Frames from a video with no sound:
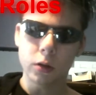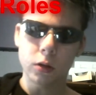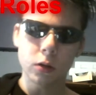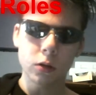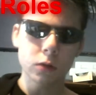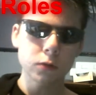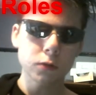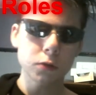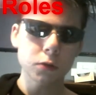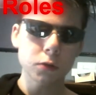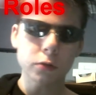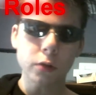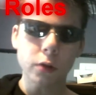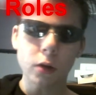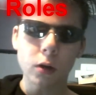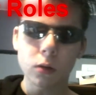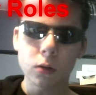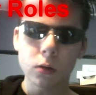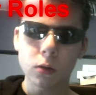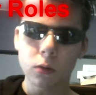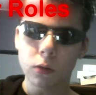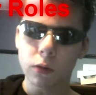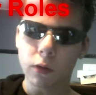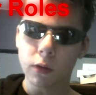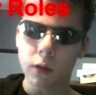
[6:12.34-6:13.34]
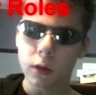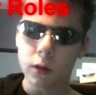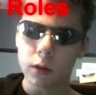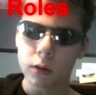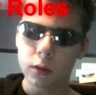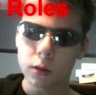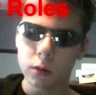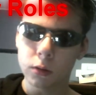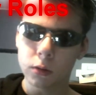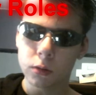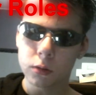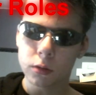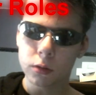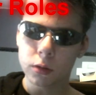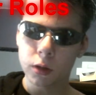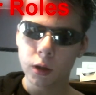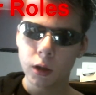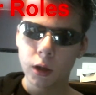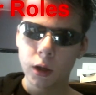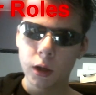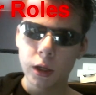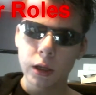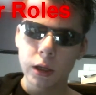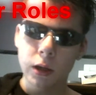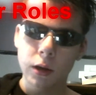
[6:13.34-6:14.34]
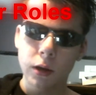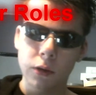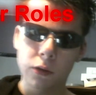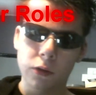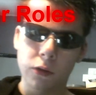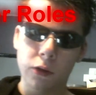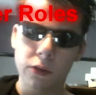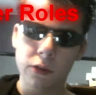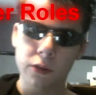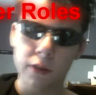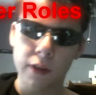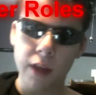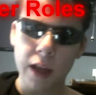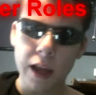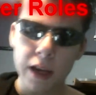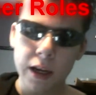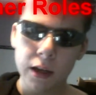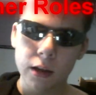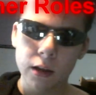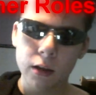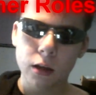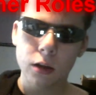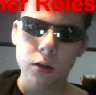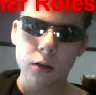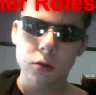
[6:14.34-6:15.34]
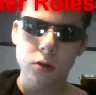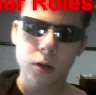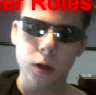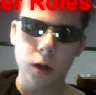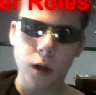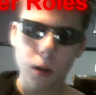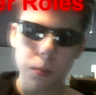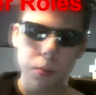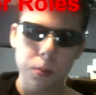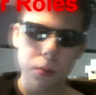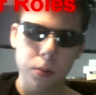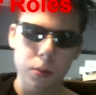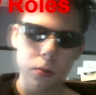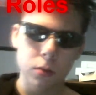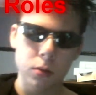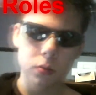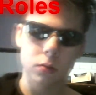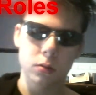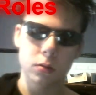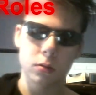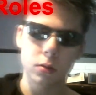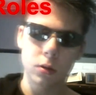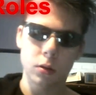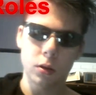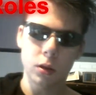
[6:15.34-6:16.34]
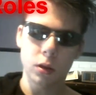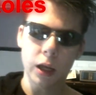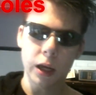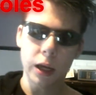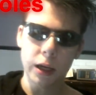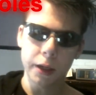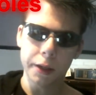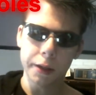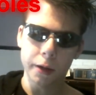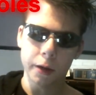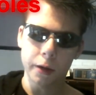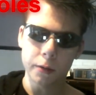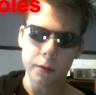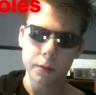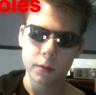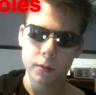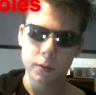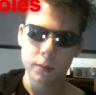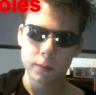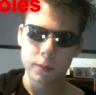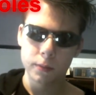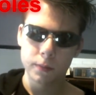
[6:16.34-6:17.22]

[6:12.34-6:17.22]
The other roles include Sustainer top laner,